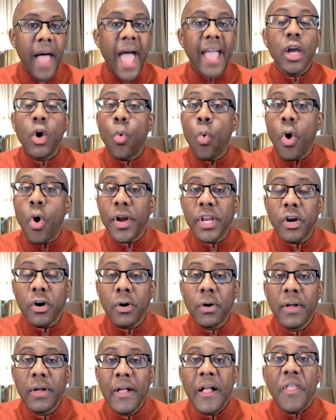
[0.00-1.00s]
I can go on
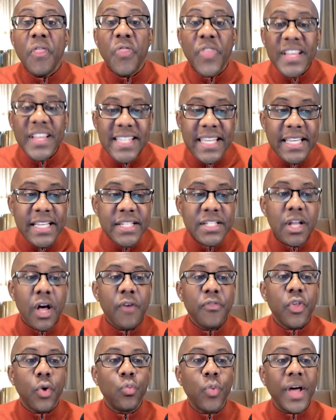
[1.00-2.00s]
here. This is
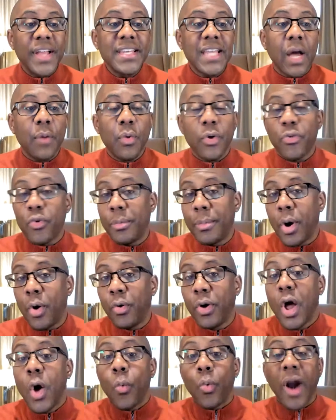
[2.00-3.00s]
The Rundown with Ramon,
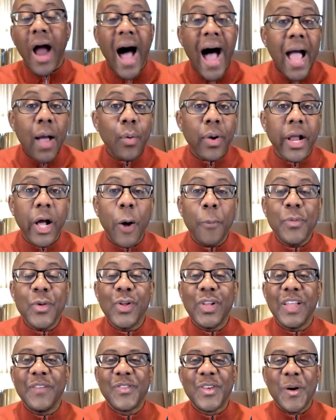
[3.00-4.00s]
where I want to help you
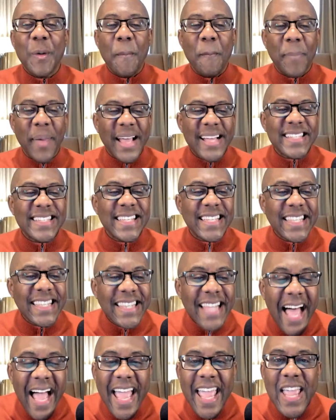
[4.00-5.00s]
live your best
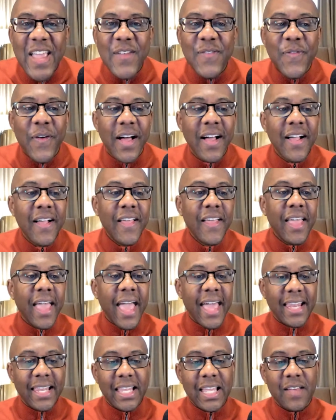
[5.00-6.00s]
life
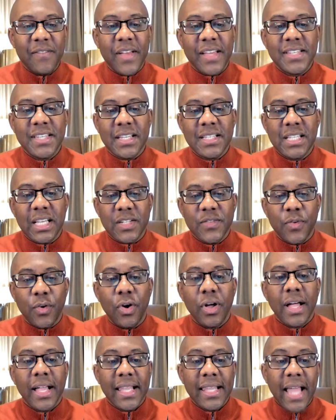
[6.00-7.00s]
and live a successful
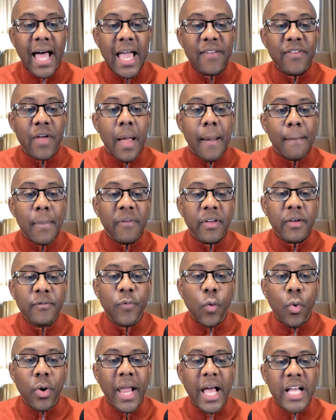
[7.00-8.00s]
life. Moving
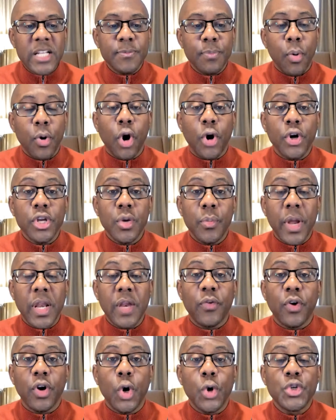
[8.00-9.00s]
forward, last point, are you ready
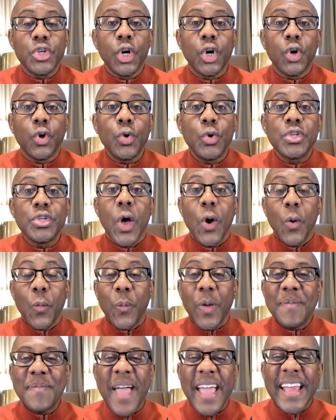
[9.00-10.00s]
for an ocean cruise?
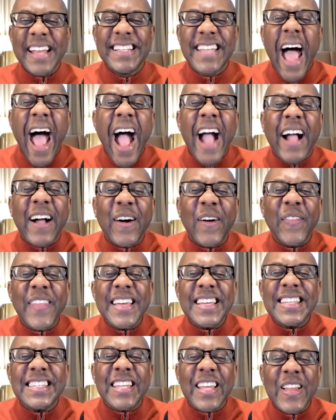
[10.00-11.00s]
We may tackle
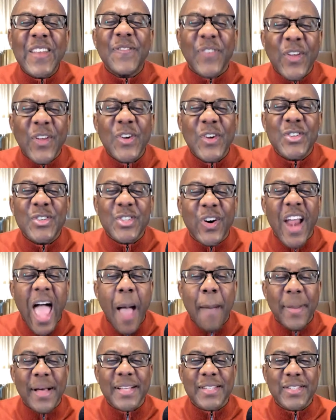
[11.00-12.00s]
this in future
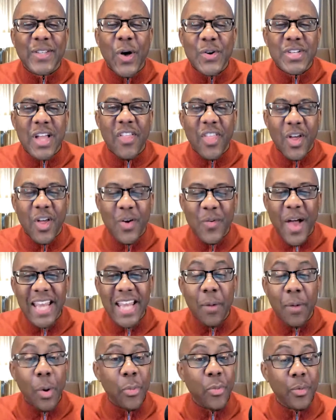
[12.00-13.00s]
episodes of The
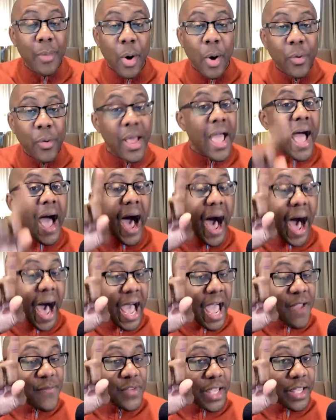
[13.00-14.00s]
Rundown with Ramon.
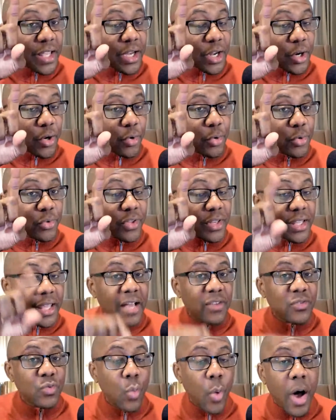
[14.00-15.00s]
I've taken a cruise,
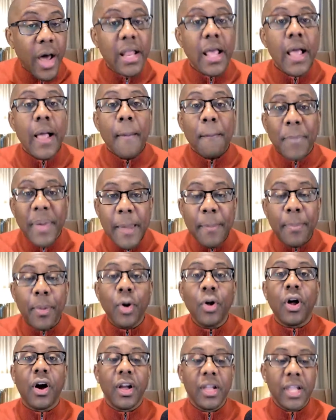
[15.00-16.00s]
and guess what?
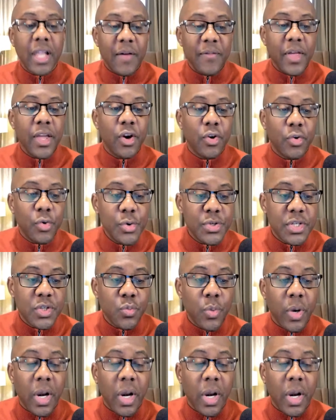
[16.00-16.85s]
People are loving cruises.